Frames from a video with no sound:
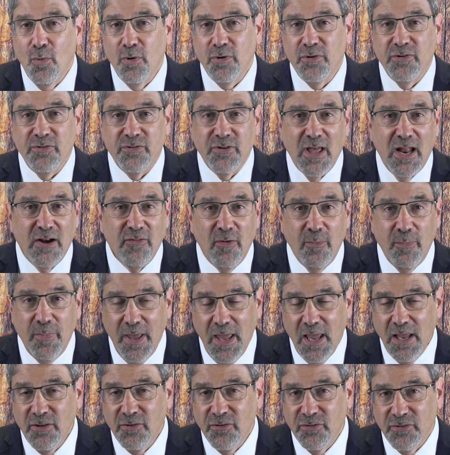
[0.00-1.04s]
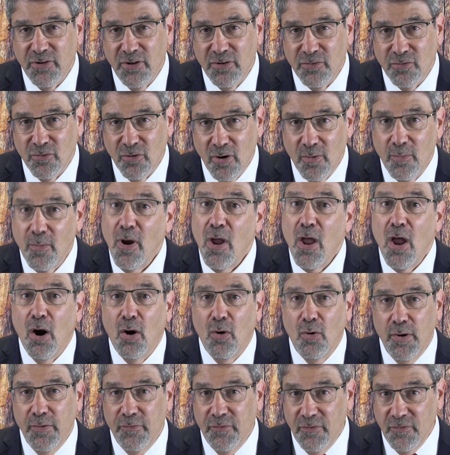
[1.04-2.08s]
which is kind of a pain syndrome,
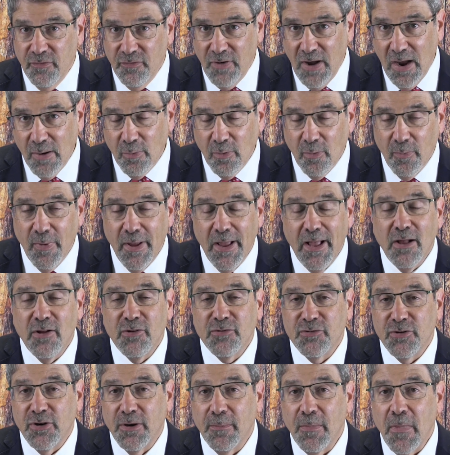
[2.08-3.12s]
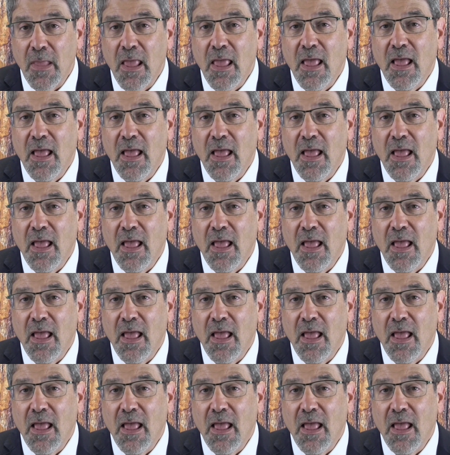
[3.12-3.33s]
or even fibromyalgia.